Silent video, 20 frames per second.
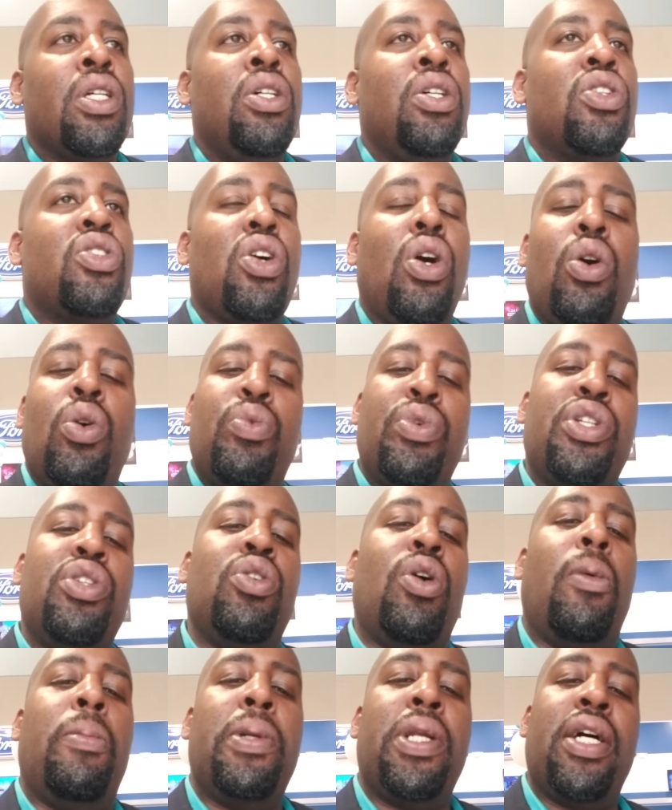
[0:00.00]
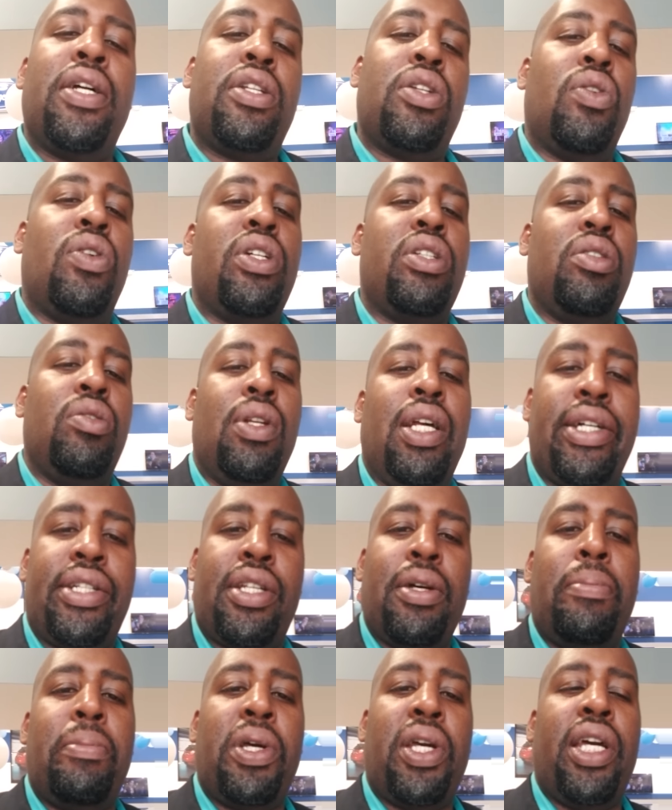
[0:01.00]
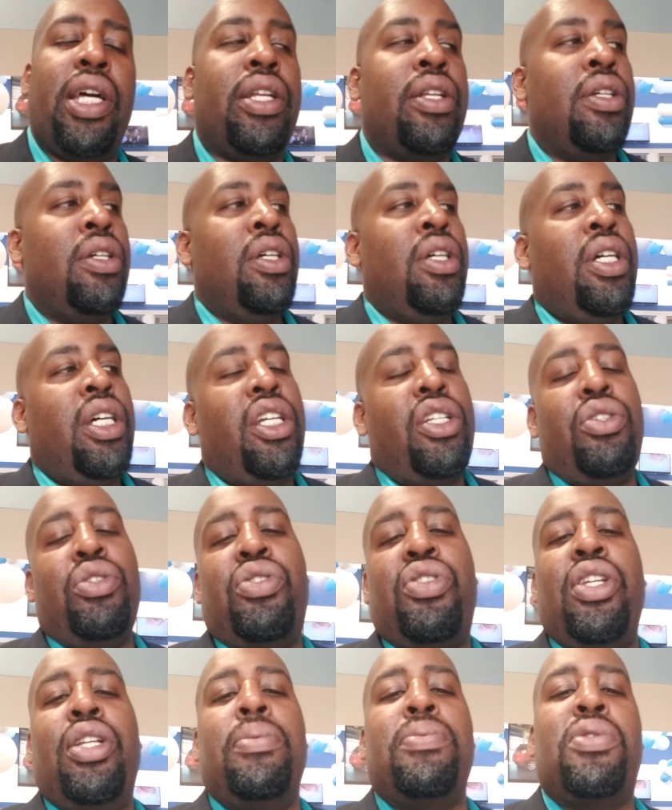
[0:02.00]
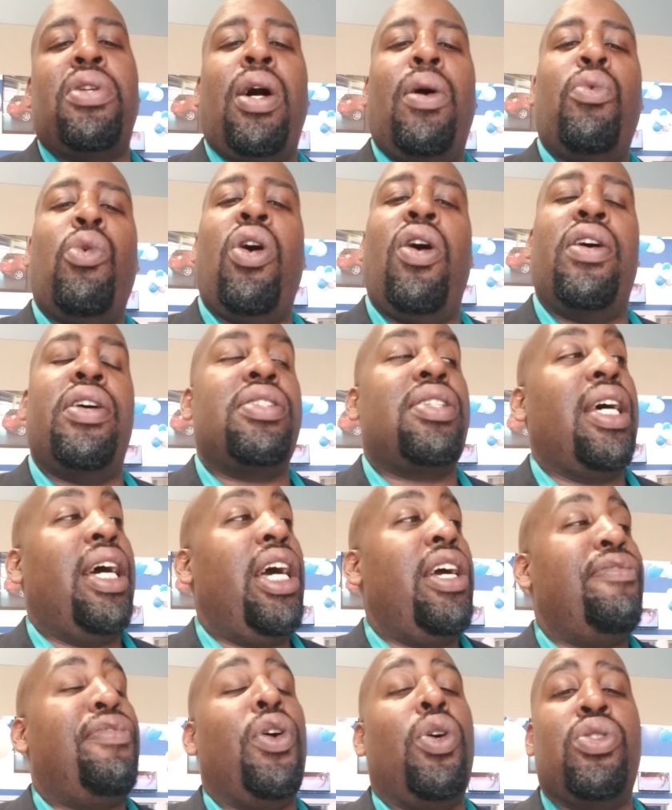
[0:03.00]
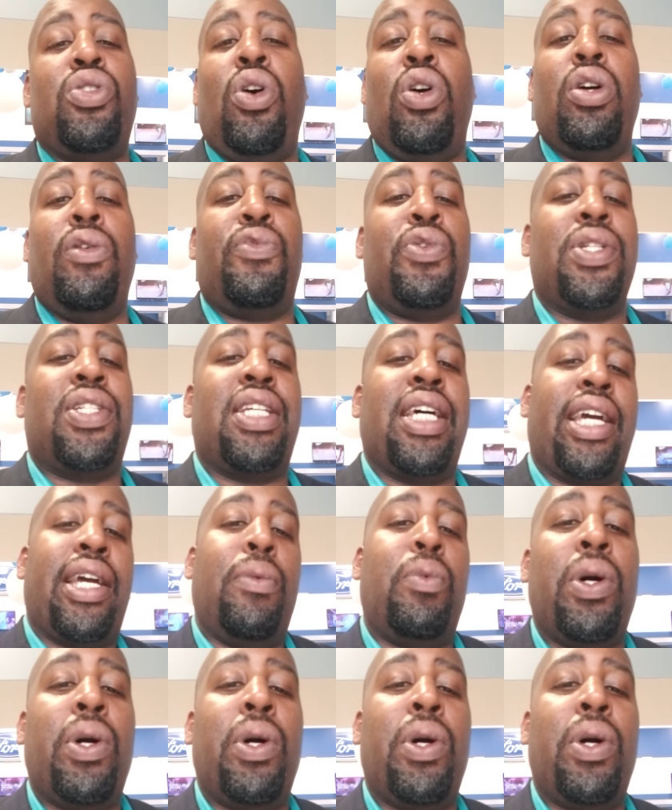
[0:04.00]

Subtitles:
So when you open that door and you let them in and you see them start walking, say, hey, folks, hold on for a second.